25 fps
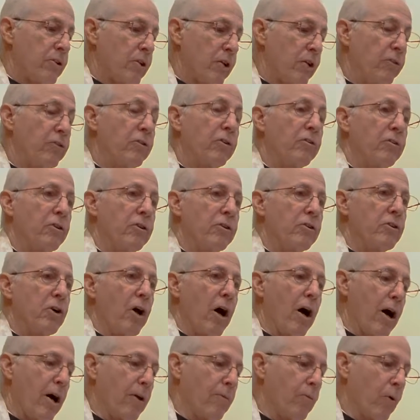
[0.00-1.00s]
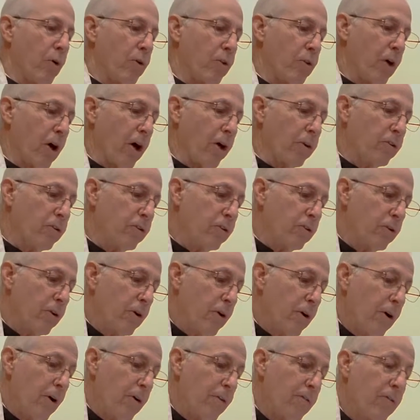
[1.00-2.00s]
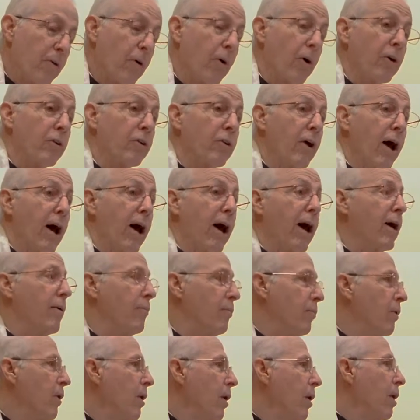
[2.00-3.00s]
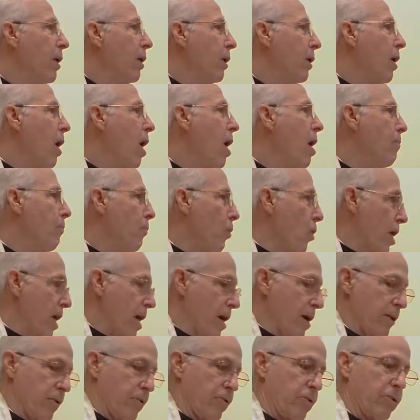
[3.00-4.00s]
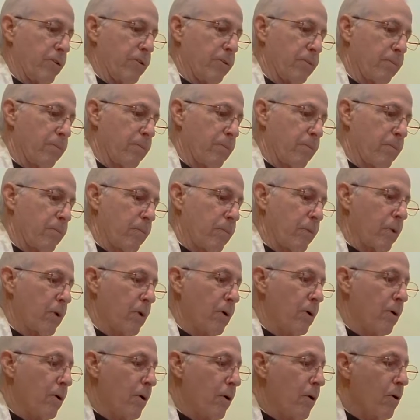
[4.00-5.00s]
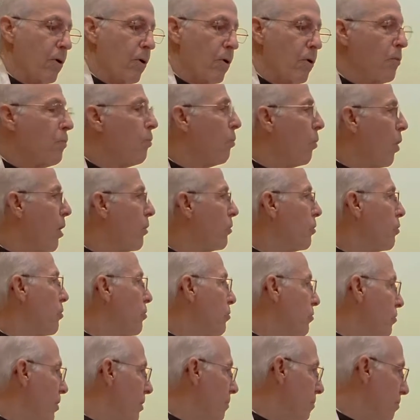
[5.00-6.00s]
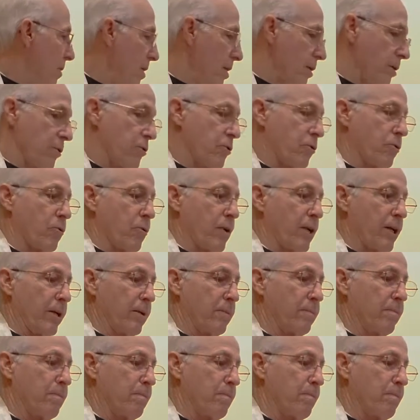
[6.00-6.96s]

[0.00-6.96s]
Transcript: Jesus and John were thus, for a time, comrades, brothers in ministry.